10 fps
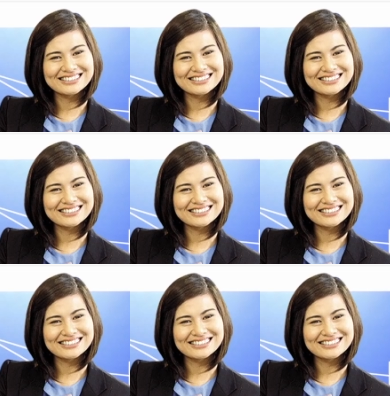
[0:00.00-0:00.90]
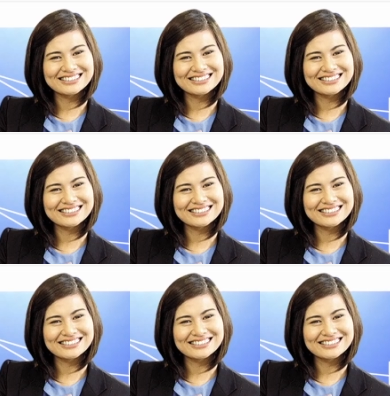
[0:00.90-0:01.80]

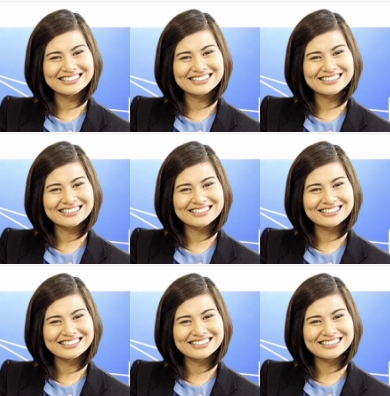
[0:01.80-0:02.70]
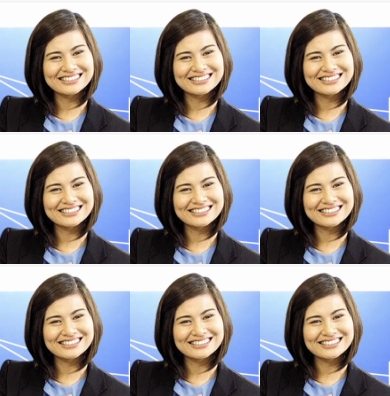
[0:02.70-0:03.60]

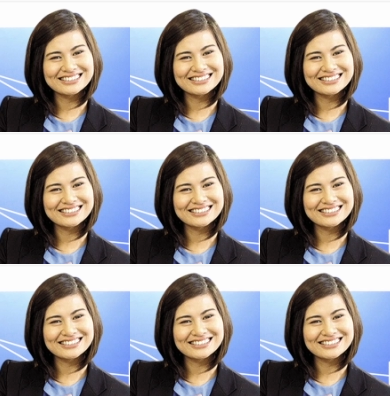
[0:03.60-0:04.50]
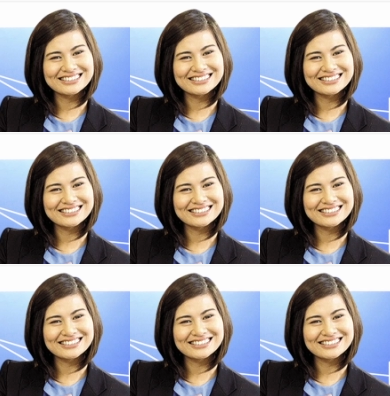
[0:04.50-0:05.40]

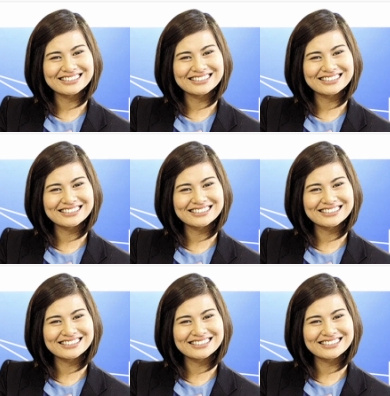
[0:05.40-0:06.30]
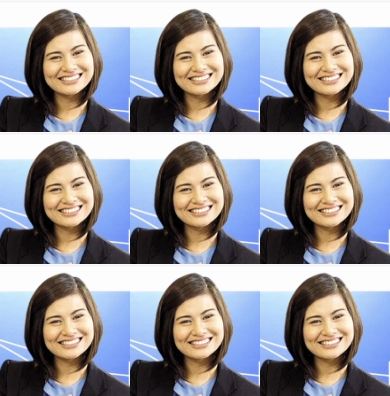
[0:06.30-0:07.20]

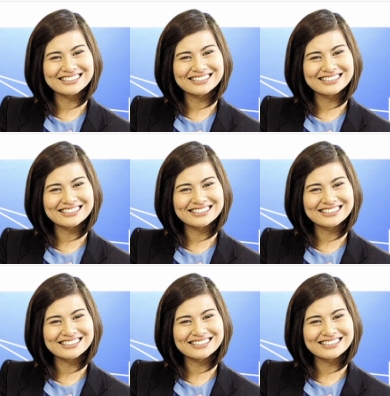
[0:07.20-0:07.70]
No one is speaking in this clip.